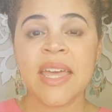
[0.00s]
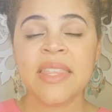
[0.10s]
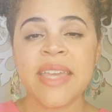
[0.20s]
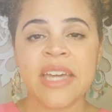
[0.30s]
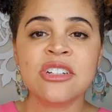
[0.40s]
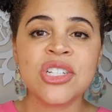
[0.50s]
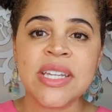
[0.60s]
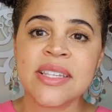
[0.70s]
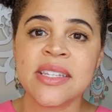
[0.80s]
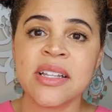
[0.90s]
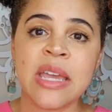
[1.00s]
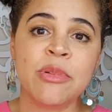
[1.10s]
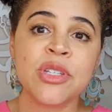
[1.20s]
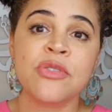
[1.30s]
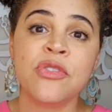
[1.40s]
The energy is still
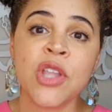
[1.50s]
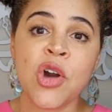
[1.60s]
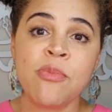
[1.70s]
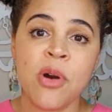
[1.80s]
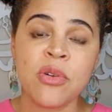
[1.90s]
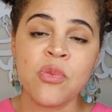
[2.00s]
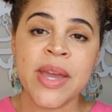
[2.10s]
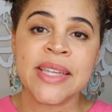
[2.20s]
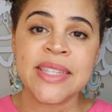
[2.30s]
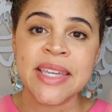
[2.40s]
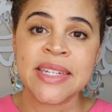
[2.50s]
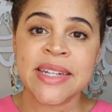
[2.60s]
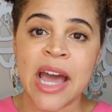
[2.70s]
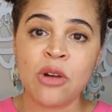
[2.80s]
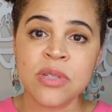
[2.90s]
able to flow both ways in
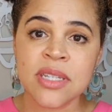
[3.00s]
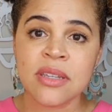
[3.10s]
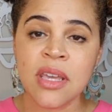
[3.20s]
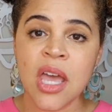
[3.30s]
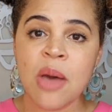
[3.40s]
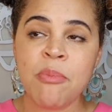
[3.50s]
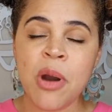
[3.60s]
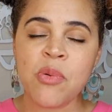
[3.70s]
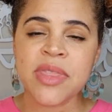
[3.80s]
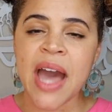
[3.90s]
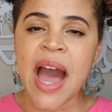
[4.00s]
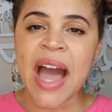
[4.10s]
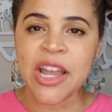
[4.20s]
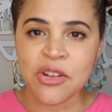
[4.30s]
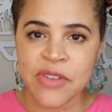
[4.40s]
and out, but with a
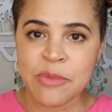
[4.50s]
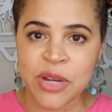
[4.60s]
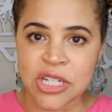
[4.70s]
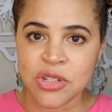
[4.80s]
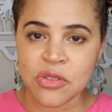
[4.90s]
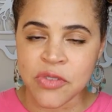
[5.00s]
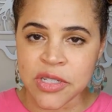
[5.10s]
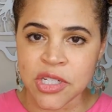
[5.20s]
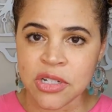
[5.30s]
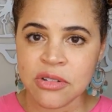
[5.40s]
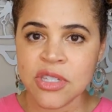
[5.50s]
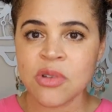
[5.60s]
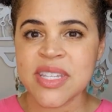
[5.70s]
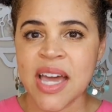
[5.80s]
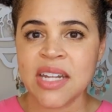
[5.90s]
higher vibrational filter.
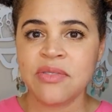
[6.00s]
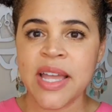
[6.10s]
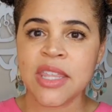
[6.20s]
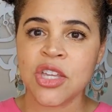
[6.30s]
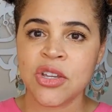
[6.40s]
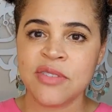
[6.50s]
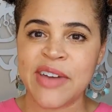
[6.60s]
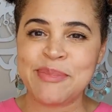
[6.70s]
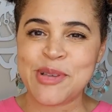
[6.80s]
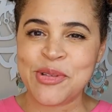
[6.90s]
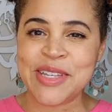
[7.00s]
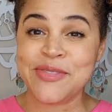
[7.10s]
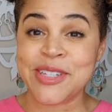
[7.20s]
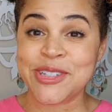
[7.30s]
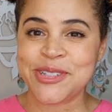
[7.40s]
So it's kind of like the good vibes
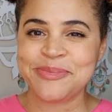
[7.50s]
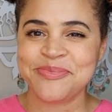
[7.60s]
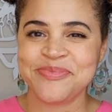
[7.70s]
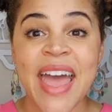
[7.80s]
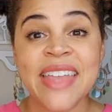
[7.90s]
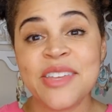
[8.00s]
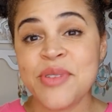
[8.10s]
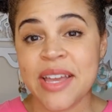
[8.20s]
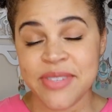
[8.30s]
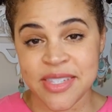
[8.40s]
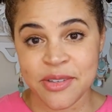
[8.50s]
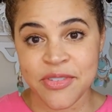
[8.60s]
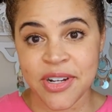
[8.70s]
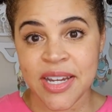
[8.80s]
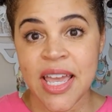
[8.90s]
only filter. And then we have
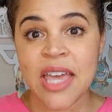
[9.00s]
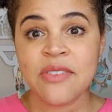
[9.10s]
silver.